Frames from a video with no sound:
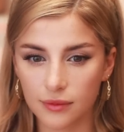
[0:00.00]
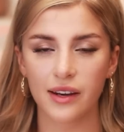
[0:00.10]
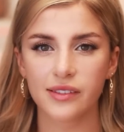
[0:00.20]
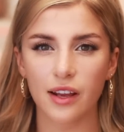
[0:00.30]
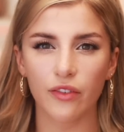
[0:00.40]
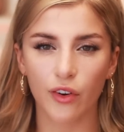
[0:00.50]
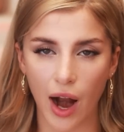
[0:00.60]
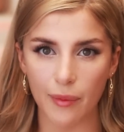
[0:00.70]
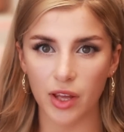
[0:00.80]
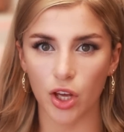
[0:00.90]
And instead of
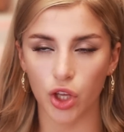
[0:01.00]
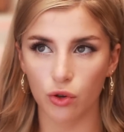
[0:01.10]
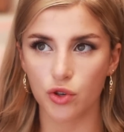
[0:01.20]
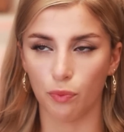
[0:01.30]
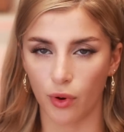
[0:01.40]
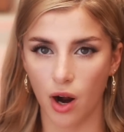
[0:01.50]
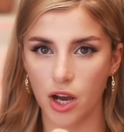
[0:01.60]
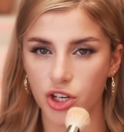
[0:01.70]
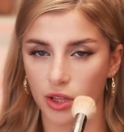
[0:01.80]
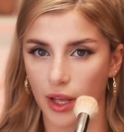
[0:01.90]
grabbing a huge
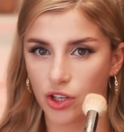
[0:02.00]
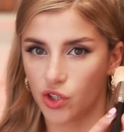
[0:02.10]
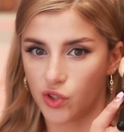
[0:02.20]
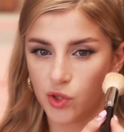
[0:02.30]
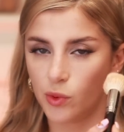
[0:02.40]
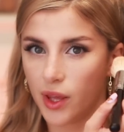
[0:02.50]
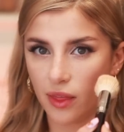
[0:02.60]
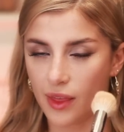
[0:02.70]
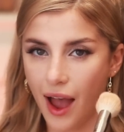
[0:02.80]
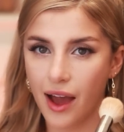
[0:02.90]
brush and like just
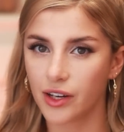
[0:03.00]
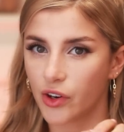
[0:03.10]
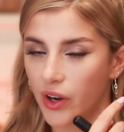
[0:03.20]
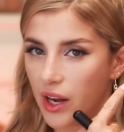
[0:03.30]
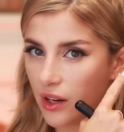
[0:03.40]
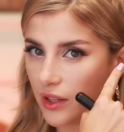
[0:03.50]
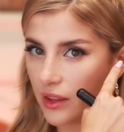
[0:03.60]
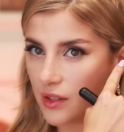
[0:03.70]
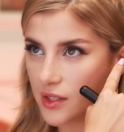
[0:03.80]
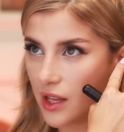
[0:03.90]
doing that, creating
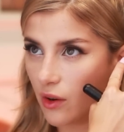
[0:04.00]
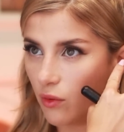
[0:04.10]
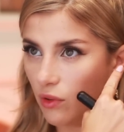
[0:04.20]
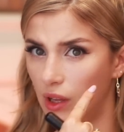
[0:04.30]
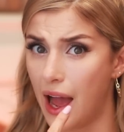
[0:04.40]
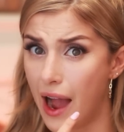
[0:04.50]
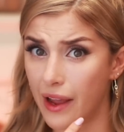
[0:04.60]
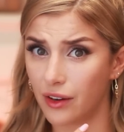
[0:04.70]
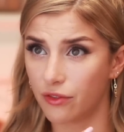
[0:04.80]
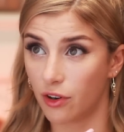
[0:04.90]
like this like
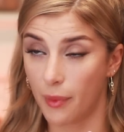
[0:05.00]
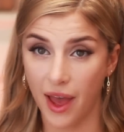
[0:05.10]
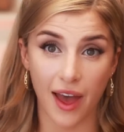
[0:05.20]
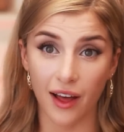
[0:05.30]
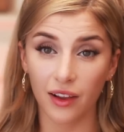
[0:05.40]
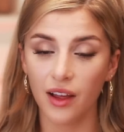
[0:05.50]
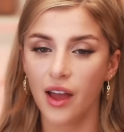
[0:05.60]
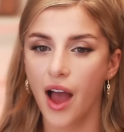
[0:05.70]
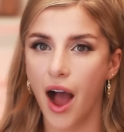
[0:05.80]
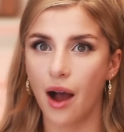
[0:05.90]
line from hell,
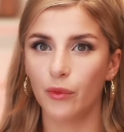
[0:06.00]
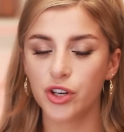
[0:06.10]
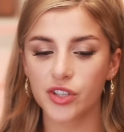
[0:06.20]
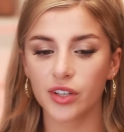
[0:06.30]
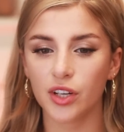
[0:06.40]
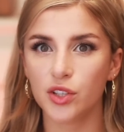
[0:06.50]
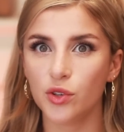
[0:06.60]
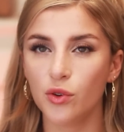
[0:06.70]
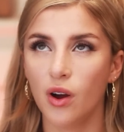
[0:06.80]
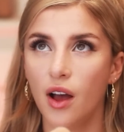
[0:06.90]
we're just gonna
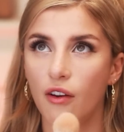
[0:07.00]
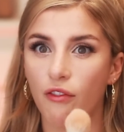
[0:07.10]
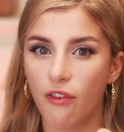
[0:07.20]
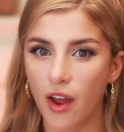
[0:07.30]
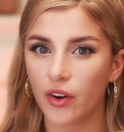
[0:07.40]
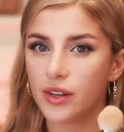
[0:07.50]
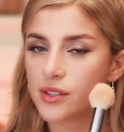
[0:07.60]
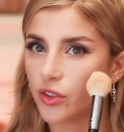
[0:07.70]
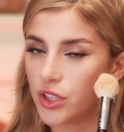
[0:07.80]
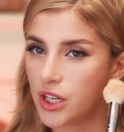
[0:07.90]
do very
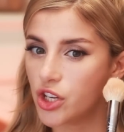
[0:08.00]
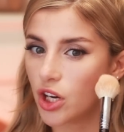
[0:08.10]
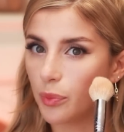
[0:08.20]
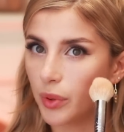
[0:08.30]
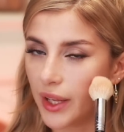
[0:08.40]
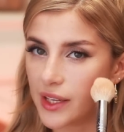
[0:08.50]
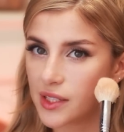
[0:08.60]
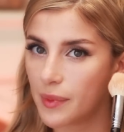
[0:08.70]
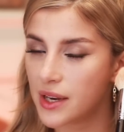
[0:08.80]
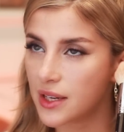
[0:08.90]
strategic
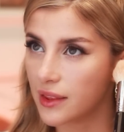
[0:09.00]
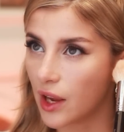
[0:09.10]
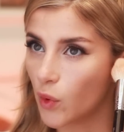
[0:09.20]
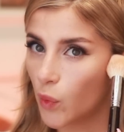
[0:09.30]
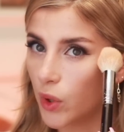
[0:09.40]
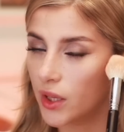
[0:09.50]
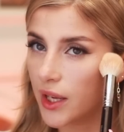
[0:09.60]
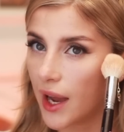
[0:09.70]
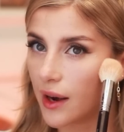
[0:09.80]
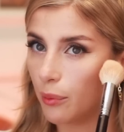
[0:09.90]
placement and like
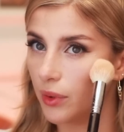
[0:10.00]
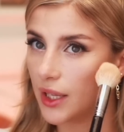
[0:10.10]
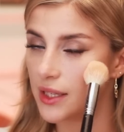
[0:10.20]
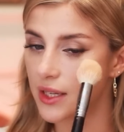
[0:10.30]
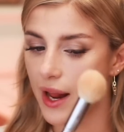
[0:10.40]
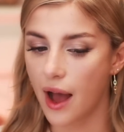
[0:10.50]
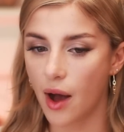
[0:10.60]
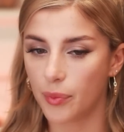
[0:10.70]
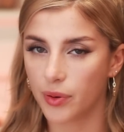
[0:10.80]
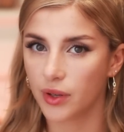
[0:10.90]
really kind of blend it
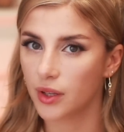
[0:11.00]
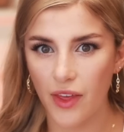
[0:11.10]
up.